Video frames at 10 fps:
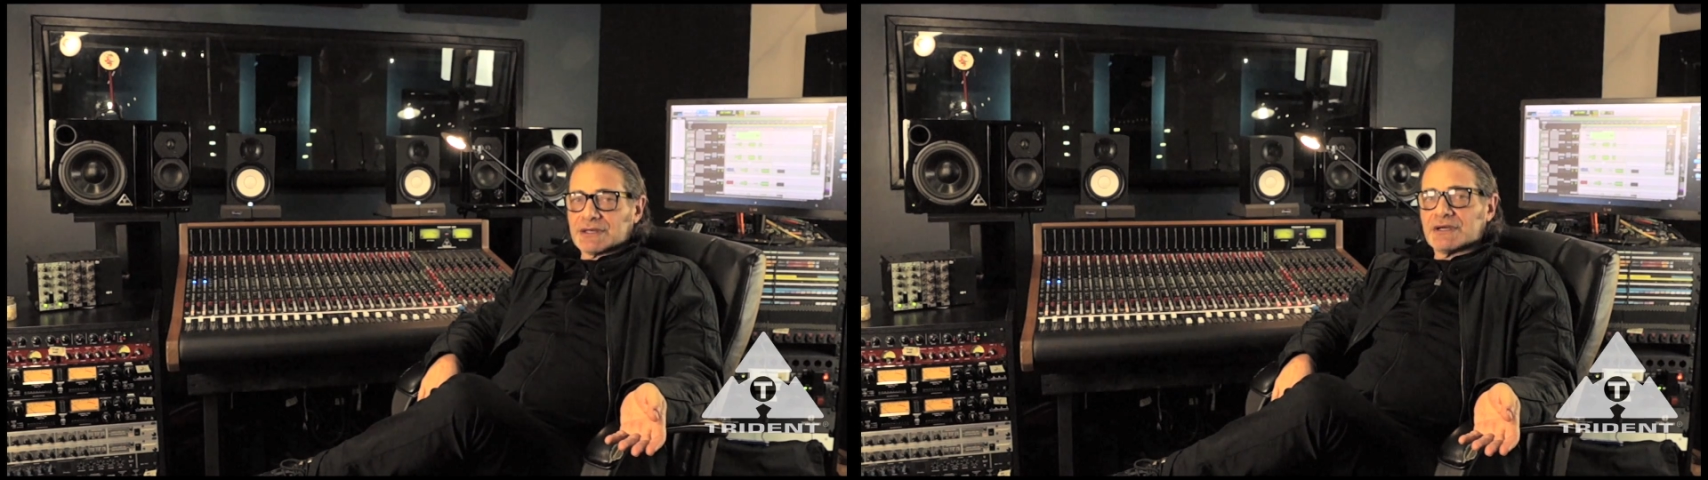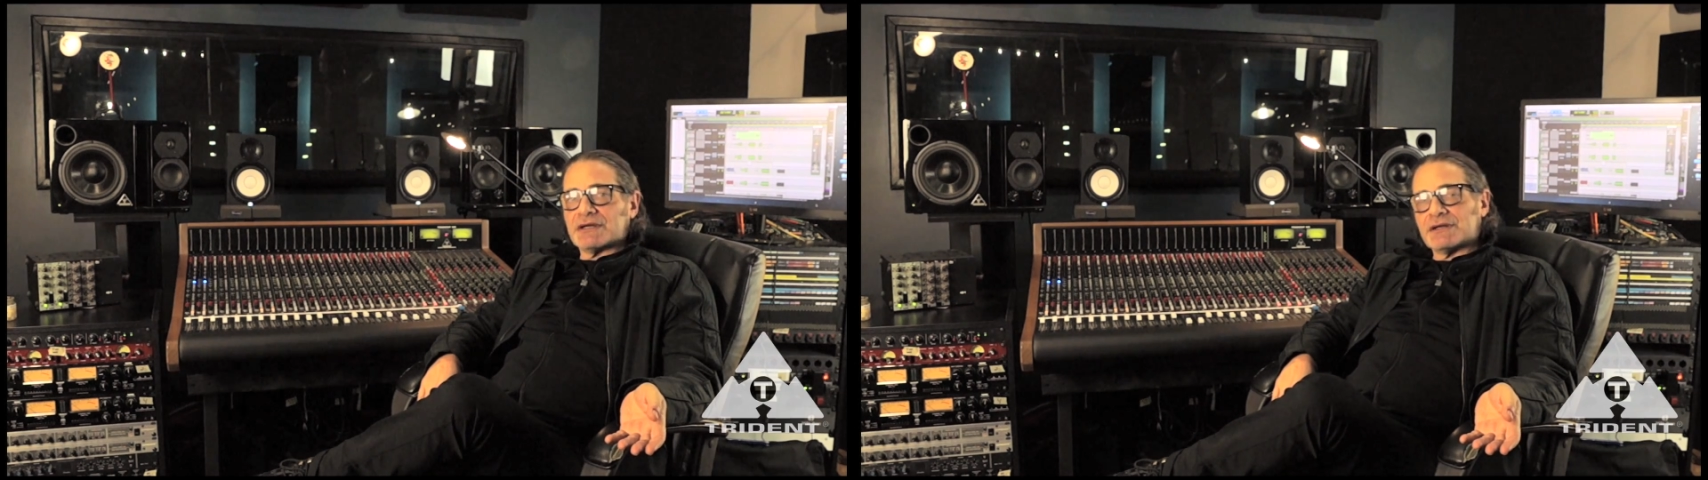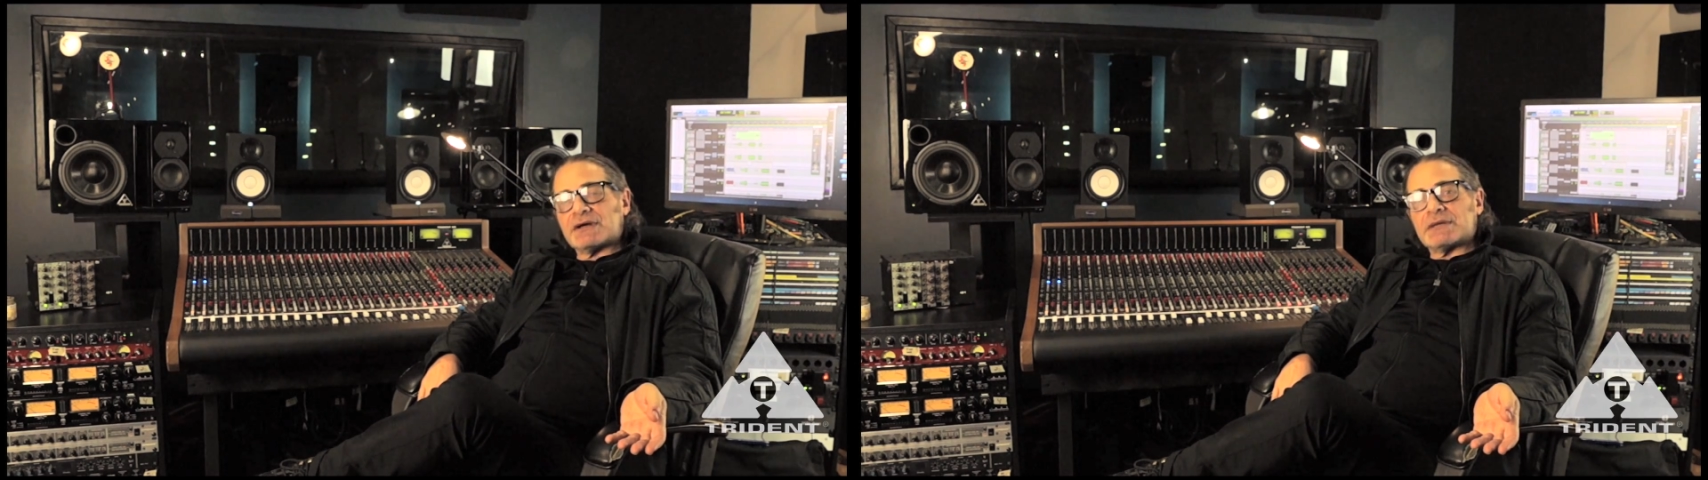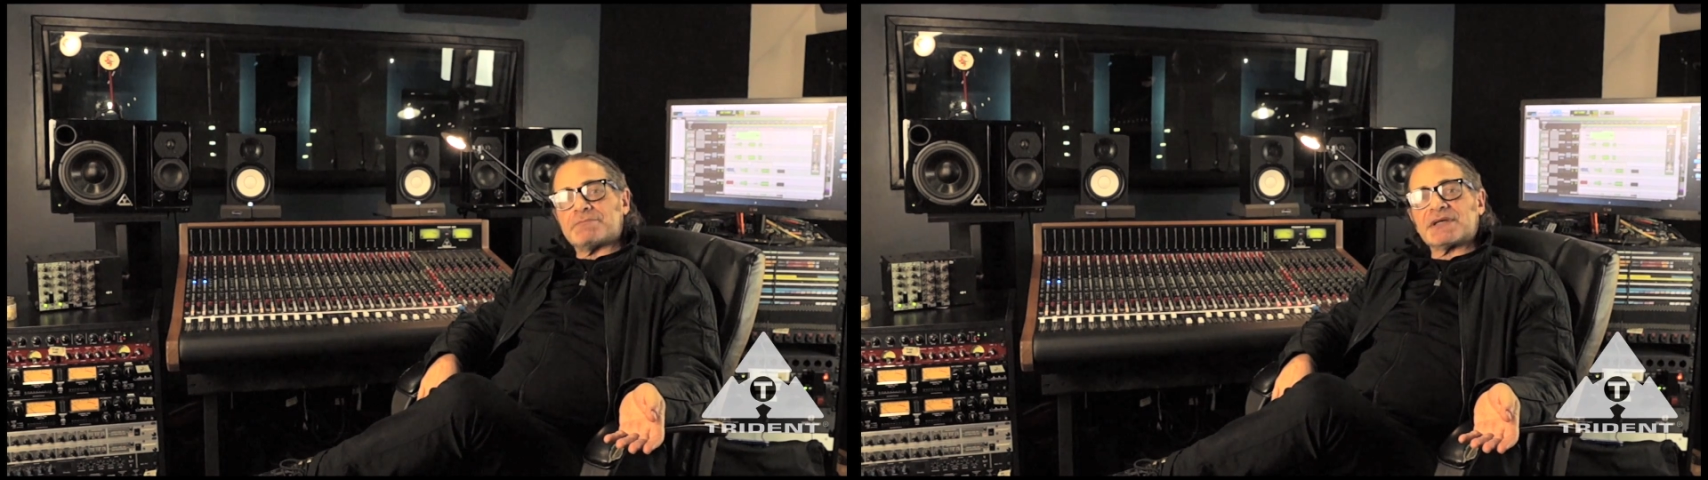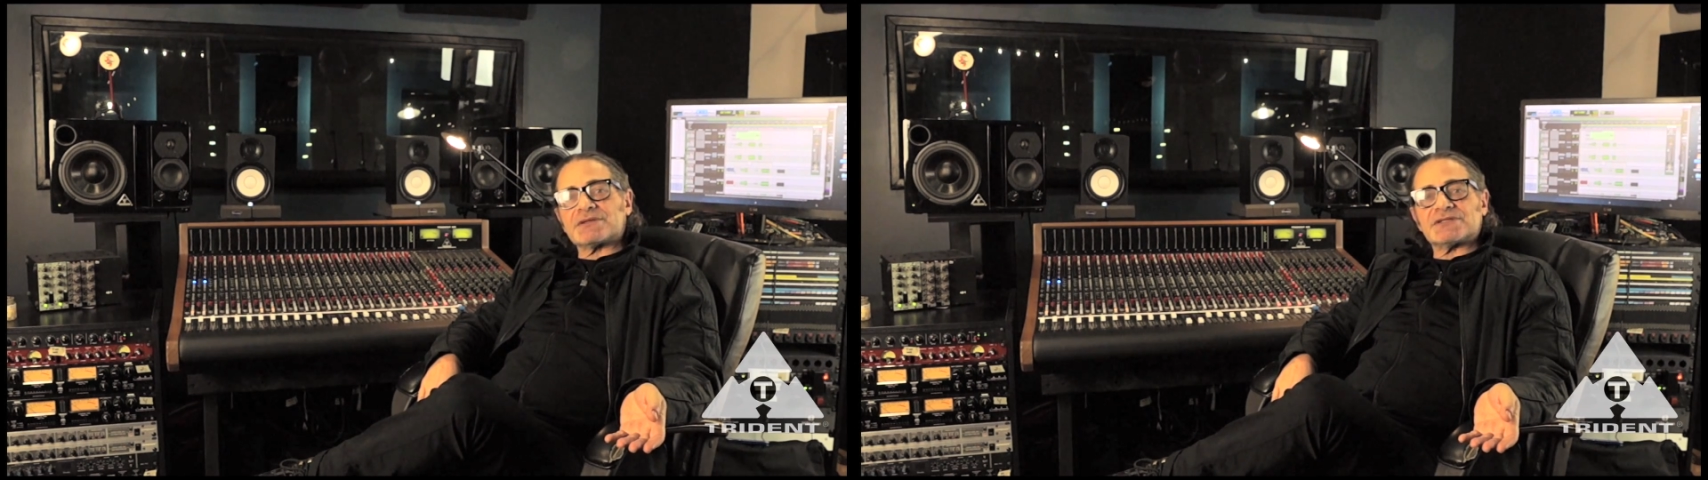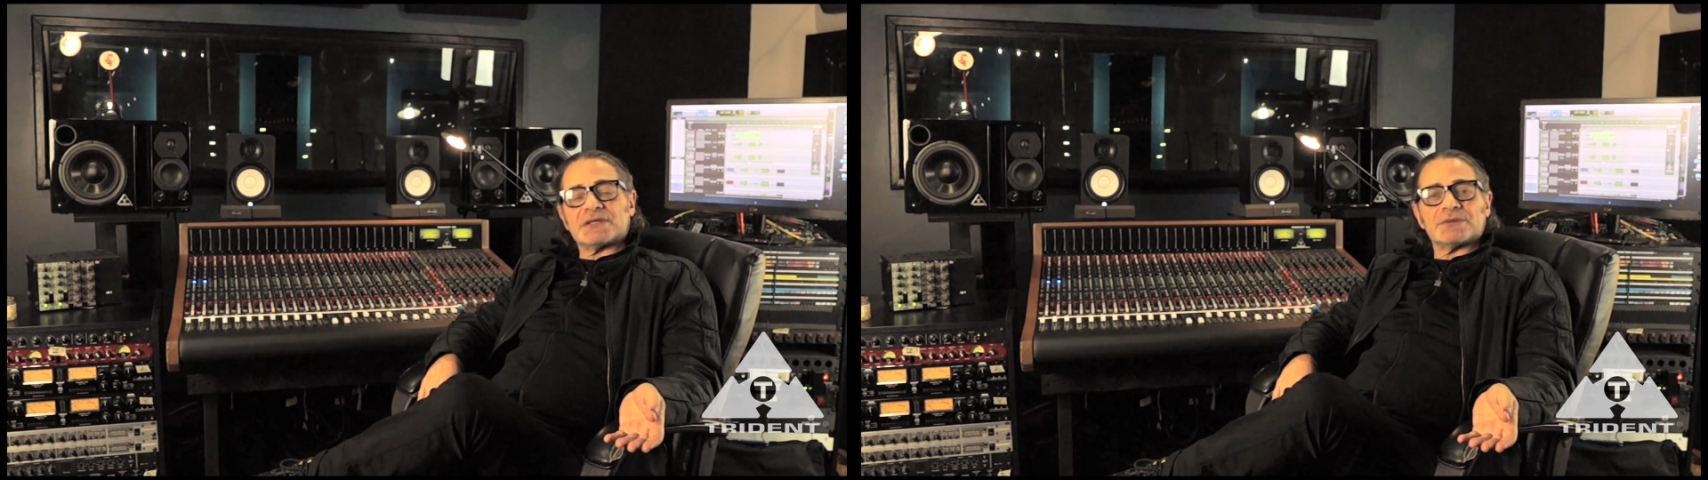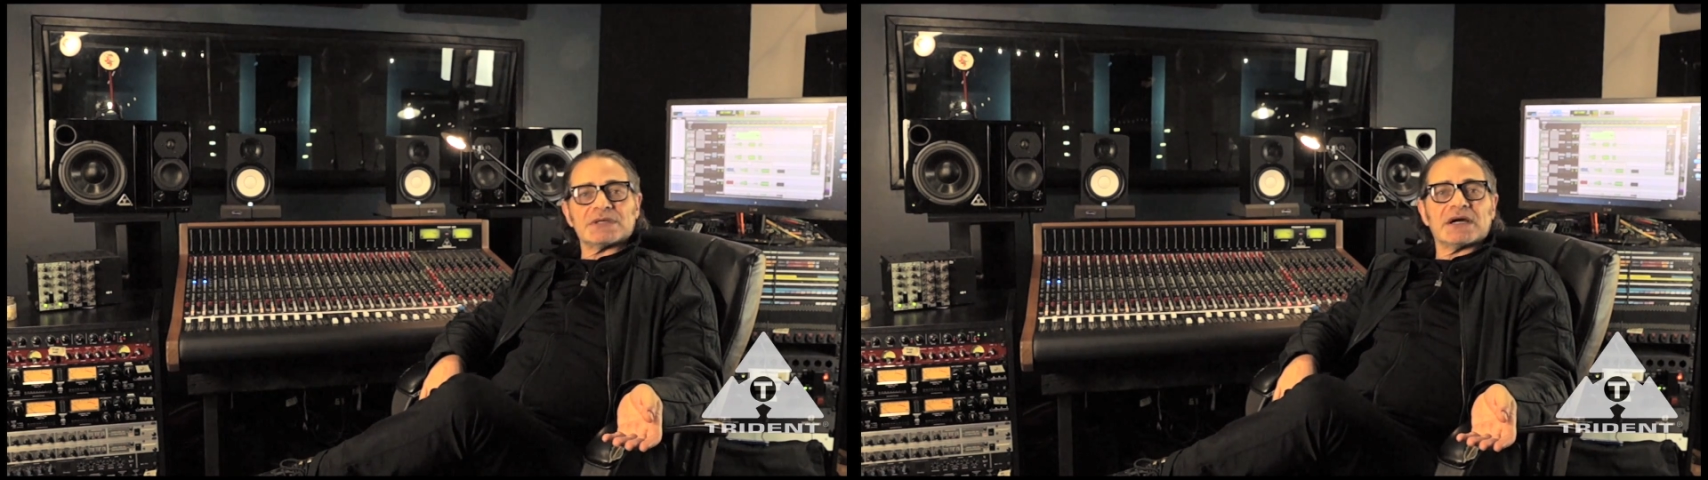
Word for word: kind of nine months I,